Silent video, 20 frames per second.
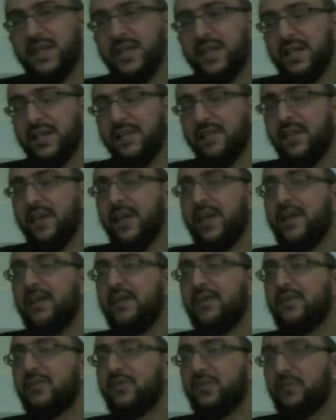He never
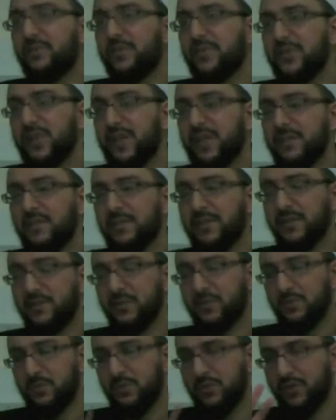ate from a table
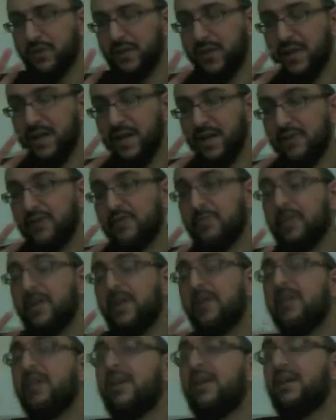that was more than a
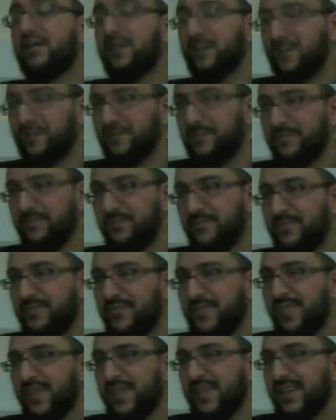handspan high.
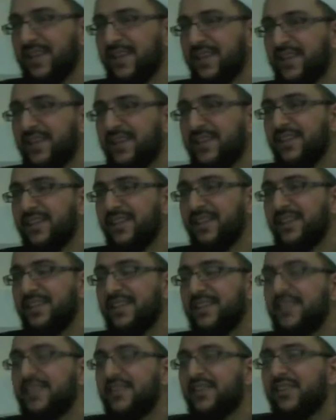Right?
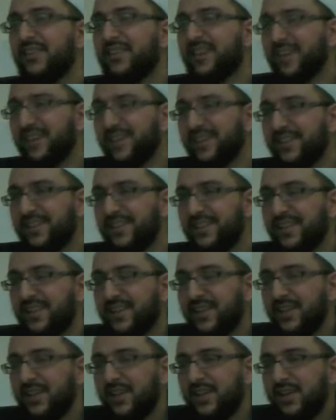He didn't like
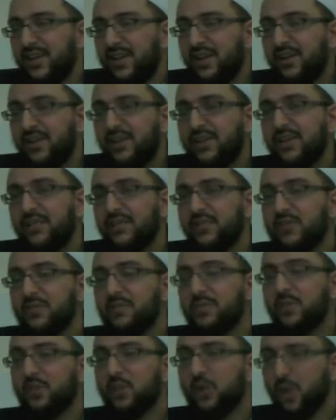
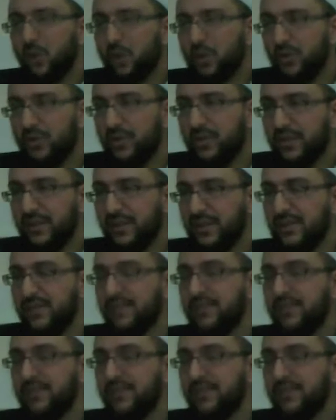comfortable clothing.